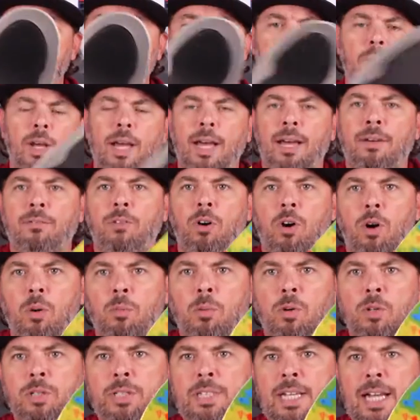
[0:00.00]
you'll have
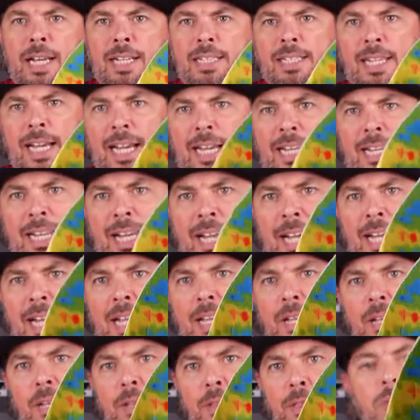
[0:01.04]
almost that
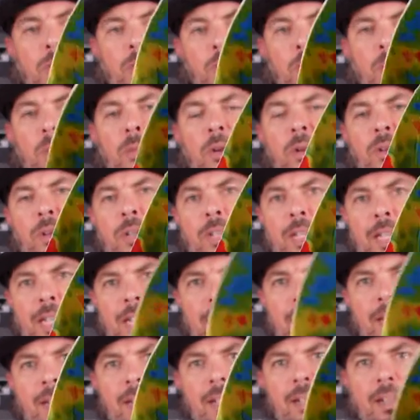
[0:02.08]
tie-dye thermal
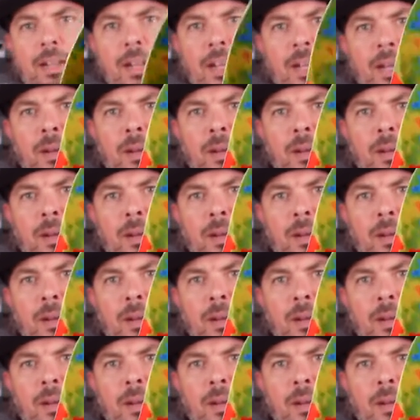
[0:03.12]
looking